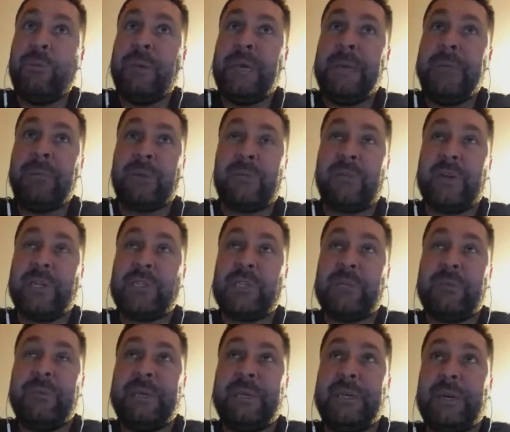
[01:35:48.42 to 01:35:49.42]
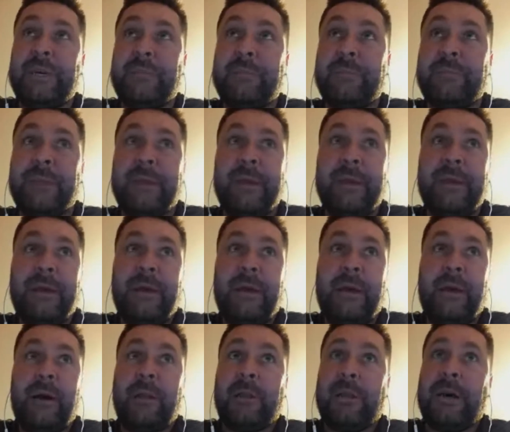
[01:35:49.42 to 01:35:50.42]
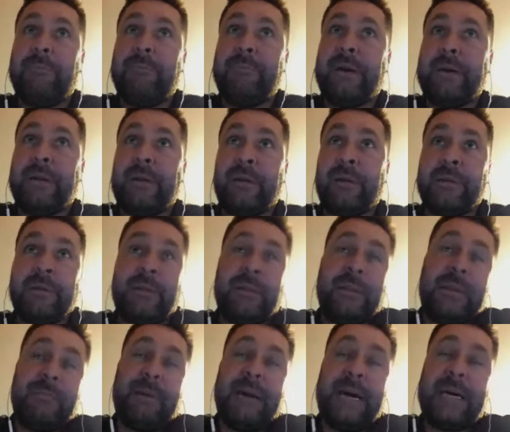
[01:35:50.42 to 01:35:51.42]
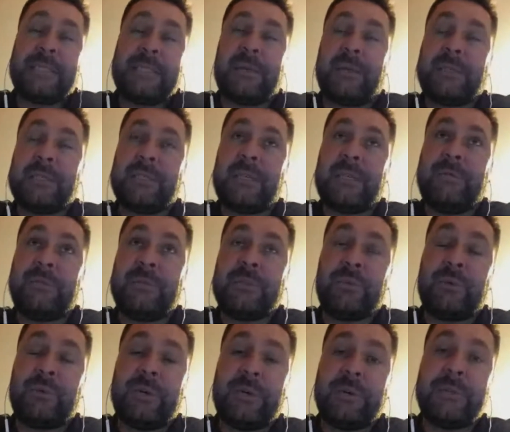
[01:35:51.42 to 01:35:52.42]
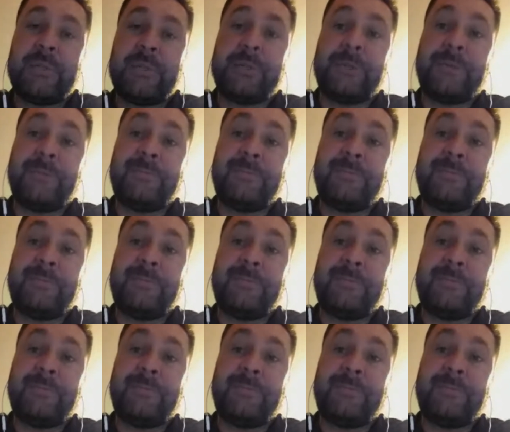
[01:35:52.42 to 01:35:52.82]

people eventually become a lot better, and then they pass on stuff as well. So.